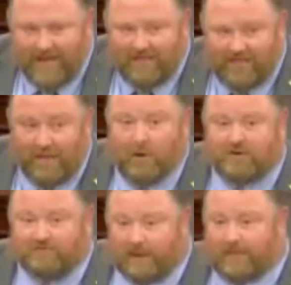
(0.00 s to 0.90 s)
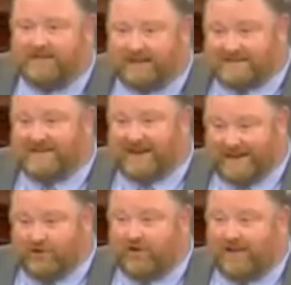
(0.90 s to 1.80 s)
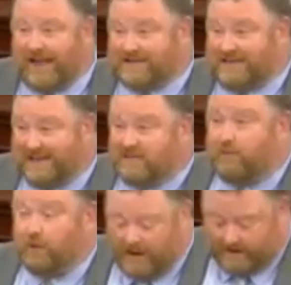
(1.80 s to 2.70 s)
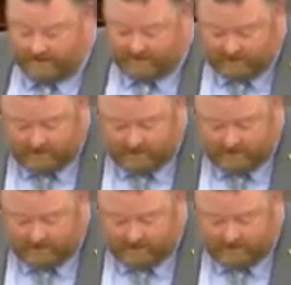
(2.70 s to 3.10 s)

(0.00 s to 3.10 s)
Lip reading: The most represented state in your class is Rhode Island,